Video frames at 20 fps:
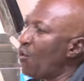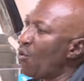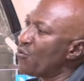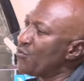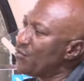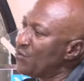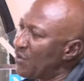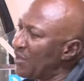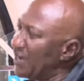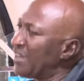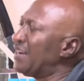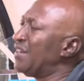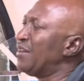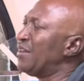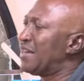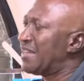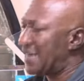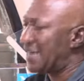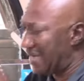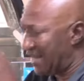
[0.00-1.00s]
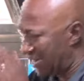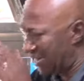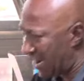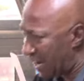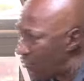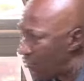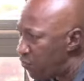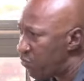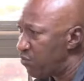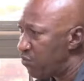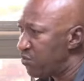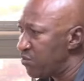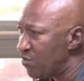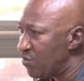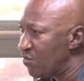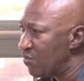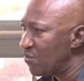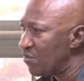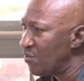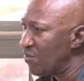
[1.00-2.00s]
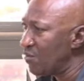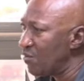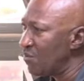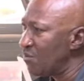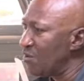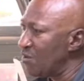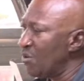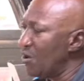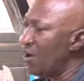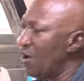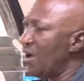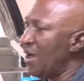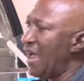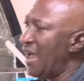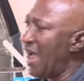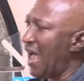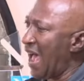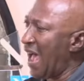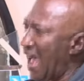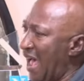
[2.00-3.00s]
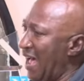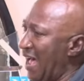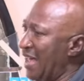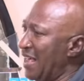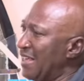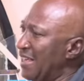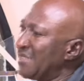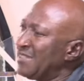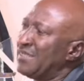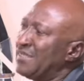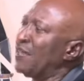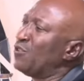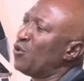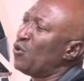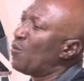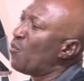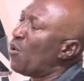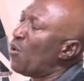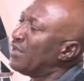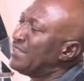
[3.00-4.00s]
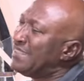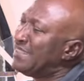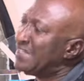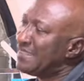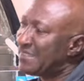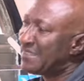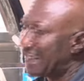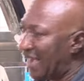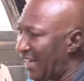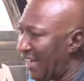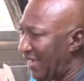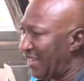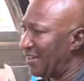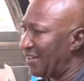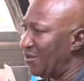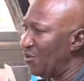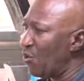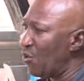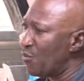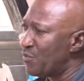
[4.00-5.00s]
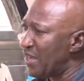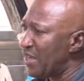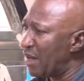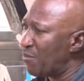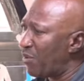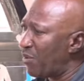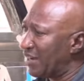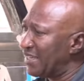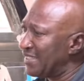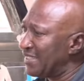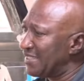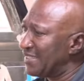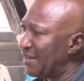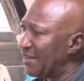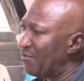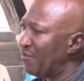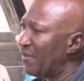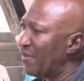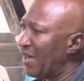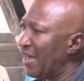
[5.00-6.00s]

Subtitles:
Oh, she didn't kill. Ah, still don't want you now. Obia born in some.